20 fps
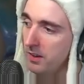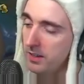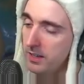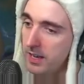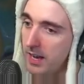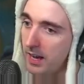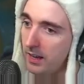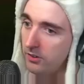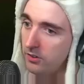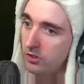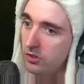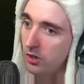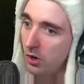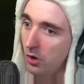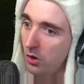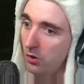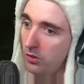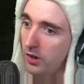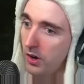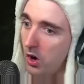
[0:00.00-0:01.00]
Yes,
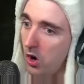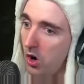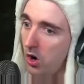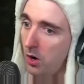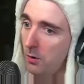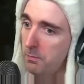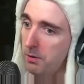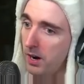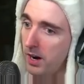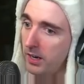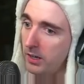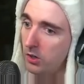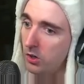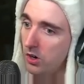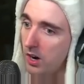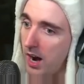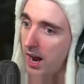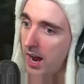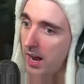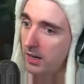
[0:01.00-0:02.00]
so the
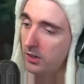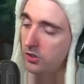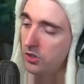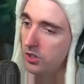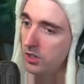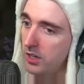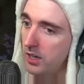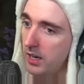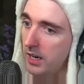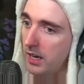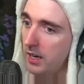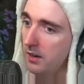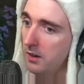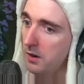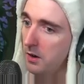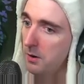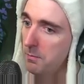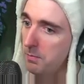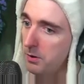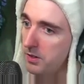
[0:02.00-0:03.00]
Hullbreaker actually
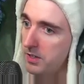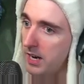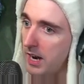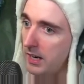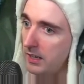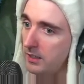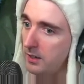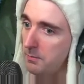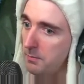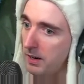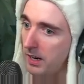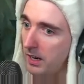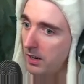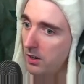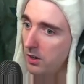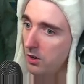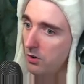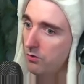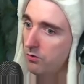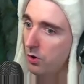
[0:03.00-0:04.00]
protected me
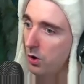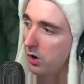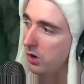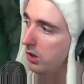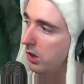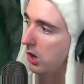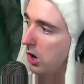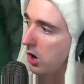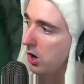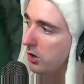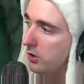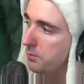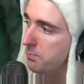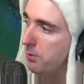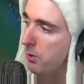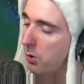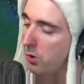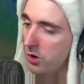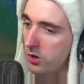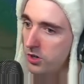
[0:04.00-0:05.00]
for a large
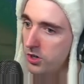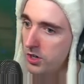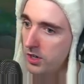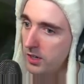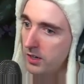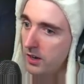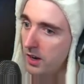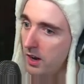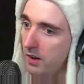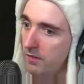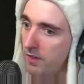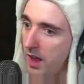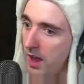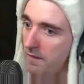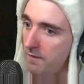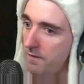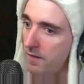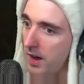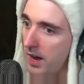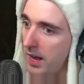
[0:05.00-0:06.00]
portion of
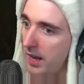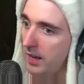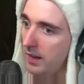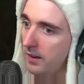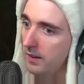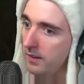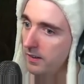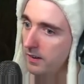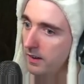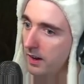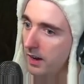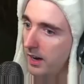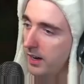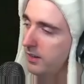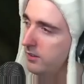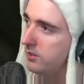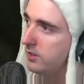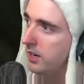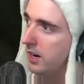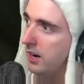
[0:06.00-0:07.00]
that fight. I
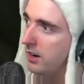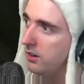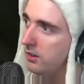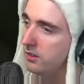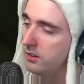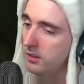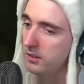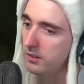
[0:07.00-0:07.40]
ain't scared.